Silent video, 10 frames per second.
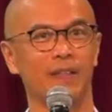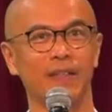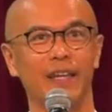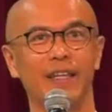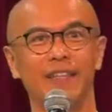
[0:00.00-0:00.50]

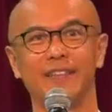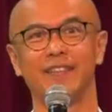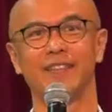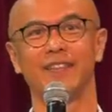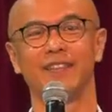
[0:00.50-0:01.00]
Okay,
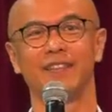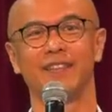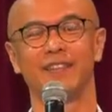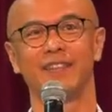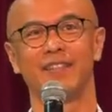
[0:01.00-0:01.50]

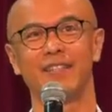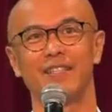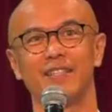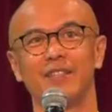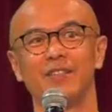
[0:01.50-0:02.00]

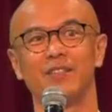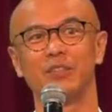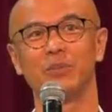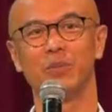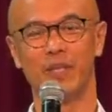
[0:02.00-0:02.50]
let's
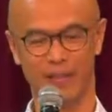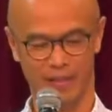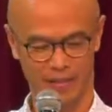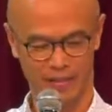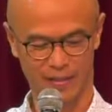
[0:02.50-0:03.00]
continue with
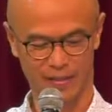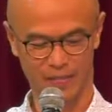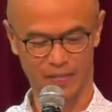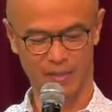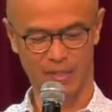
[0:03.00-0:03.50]

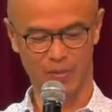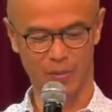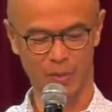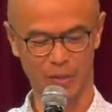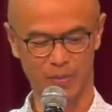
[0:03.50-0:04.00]
um, our
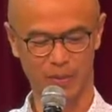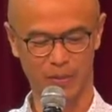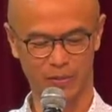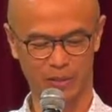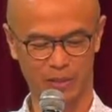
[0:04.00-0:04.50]
worship
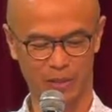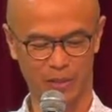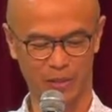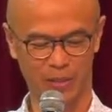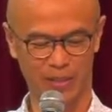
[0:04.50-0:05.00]
unto the
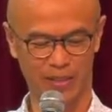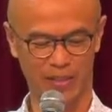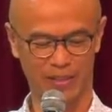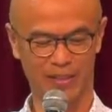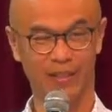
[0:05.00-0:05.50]
Lord,
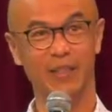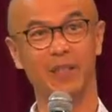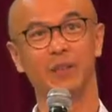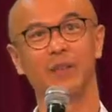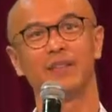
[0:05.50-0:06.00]

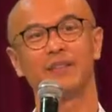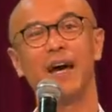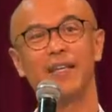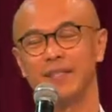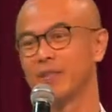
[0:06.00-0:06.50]

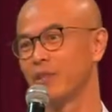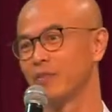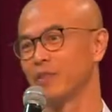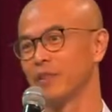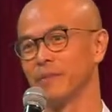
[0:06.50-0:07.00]
tithes and
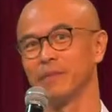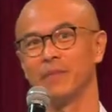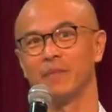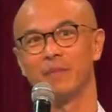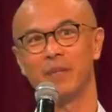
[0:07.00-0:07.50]
offering.
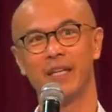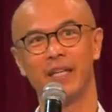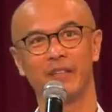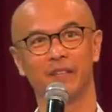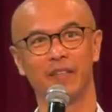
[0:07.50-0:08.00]
May I
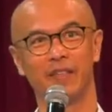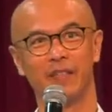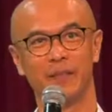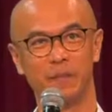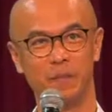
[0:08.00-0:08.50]
have the,